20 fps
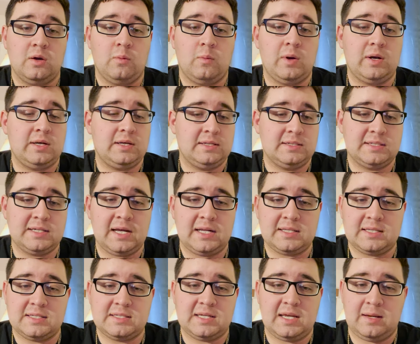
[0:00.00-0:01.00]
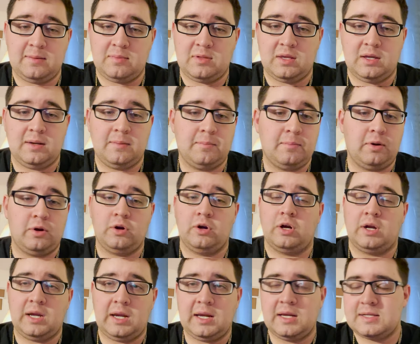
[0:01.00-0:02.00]
Wendy's has got the same thing.
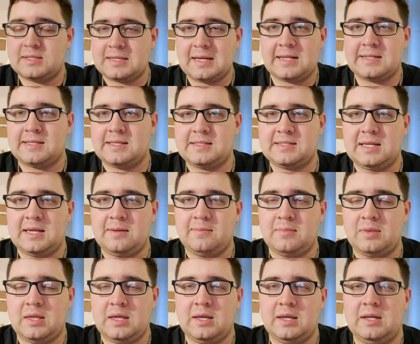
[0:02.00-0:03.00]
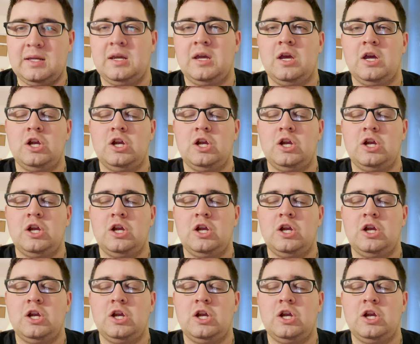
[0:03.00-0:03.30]
Burger King's got the same thing.